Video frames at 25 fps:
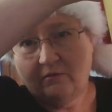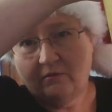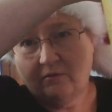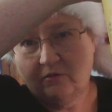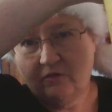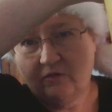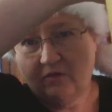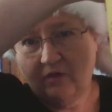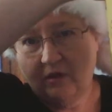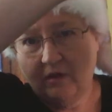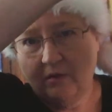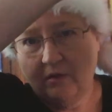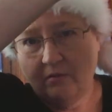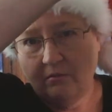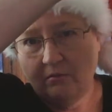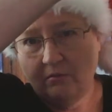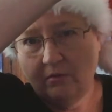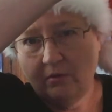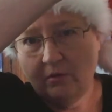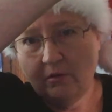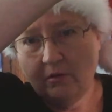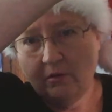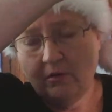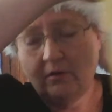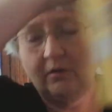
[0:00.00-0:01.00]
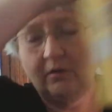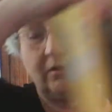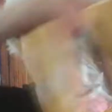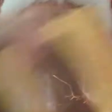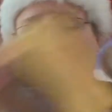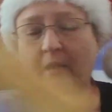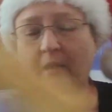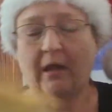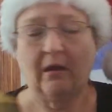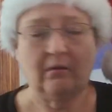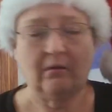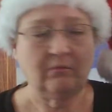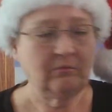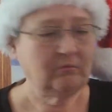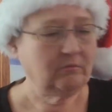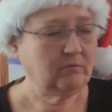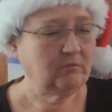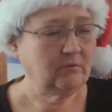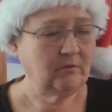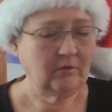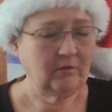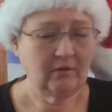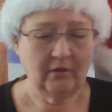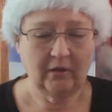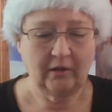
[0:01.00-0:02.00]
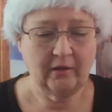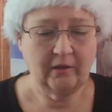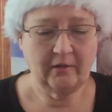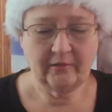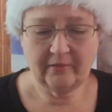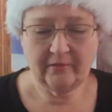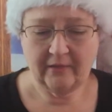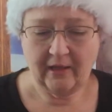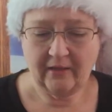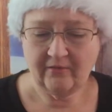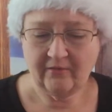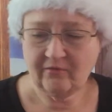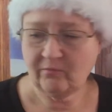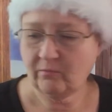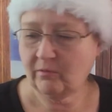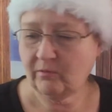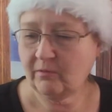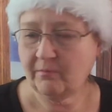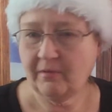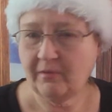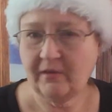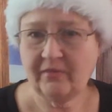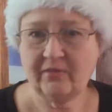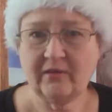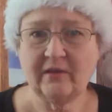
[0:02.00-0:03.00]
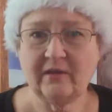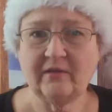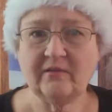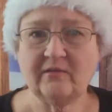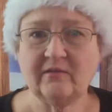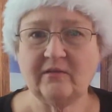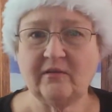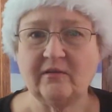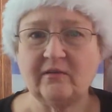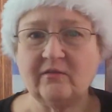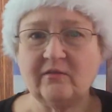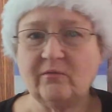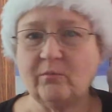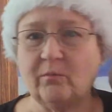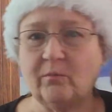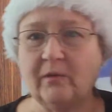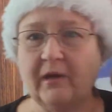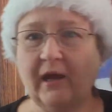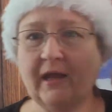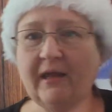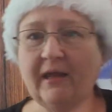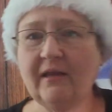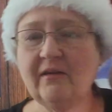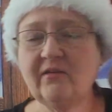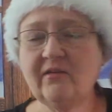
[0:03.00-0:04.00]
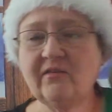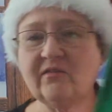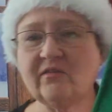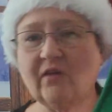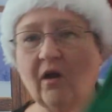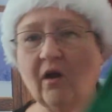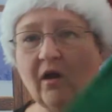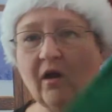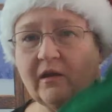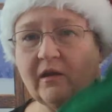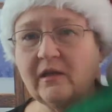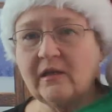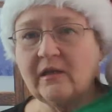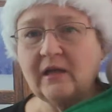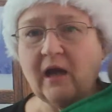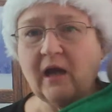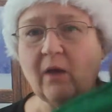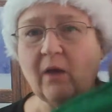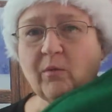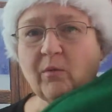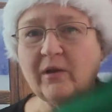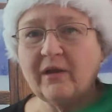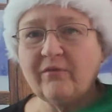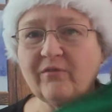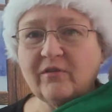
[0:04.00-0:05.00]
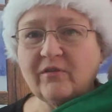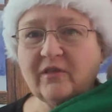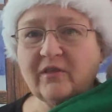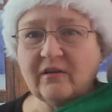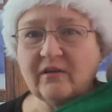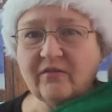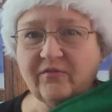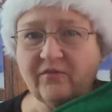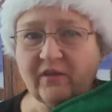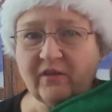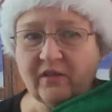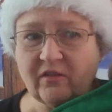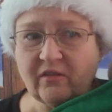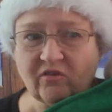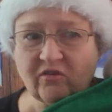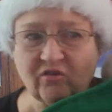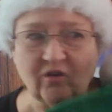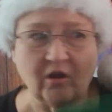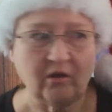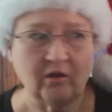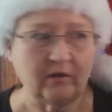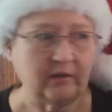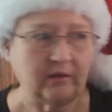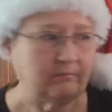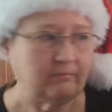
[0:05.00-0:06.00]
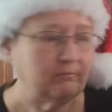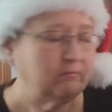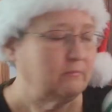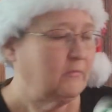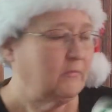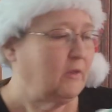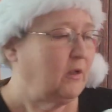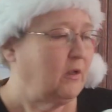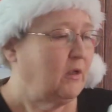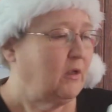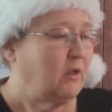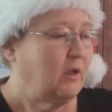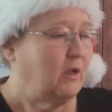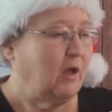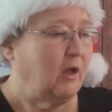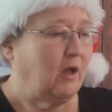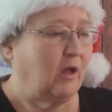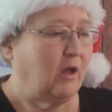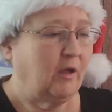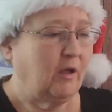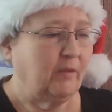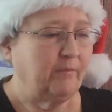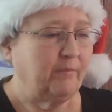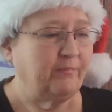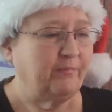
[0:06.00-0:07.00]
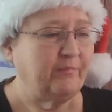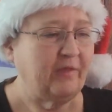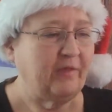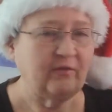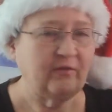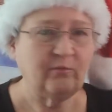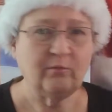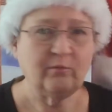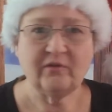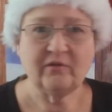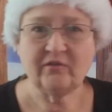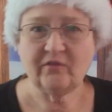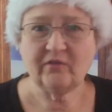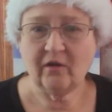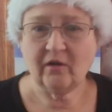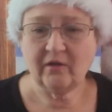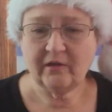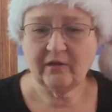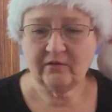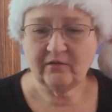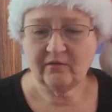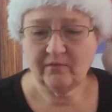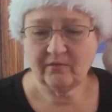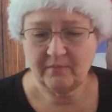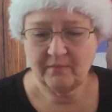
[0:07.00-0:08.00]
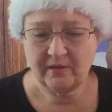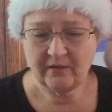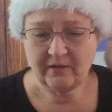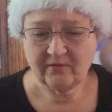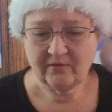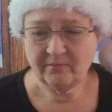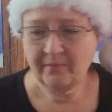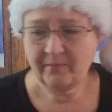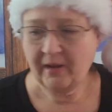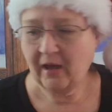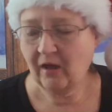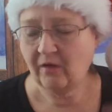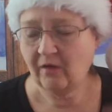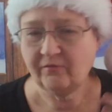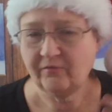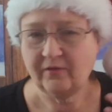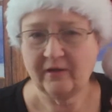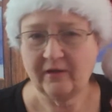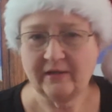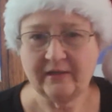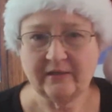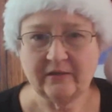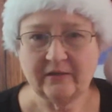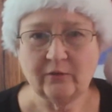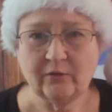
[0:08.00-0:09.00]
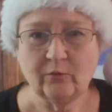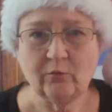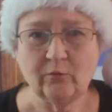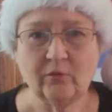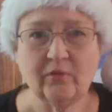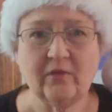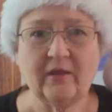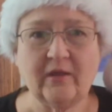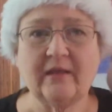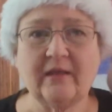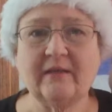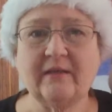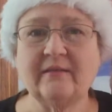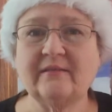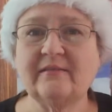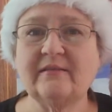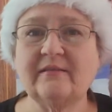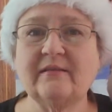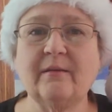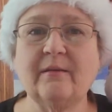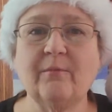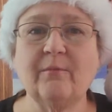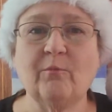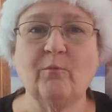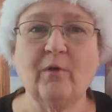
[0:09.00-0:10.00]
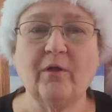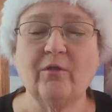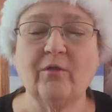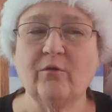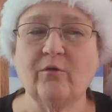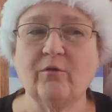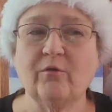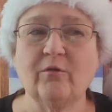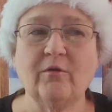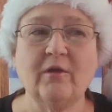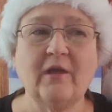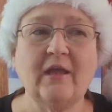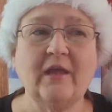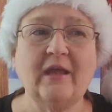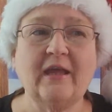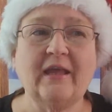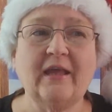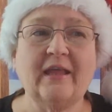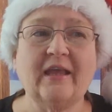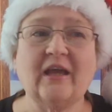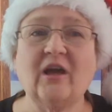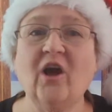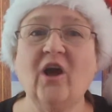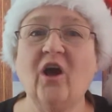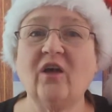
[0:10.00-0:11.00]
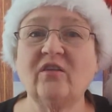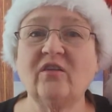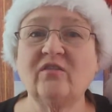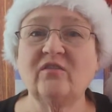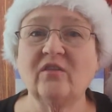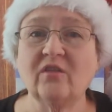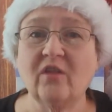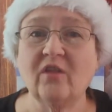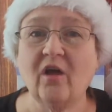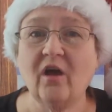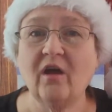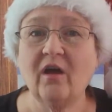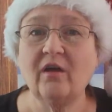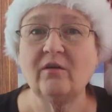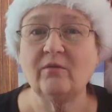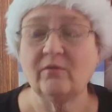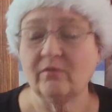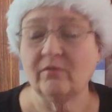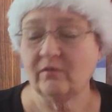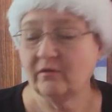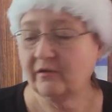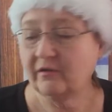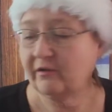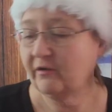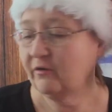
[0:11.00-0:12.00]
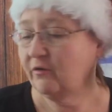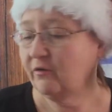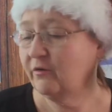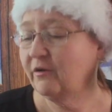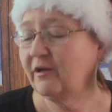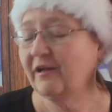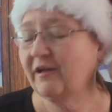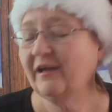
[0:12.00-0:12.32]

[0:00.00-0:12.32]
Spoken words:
You see? Now, that's one of my things is when I get a stocking, I want everything to fit in the stocking. That's what a stocking to me is about, finding little things, whether it costs a lot or a little.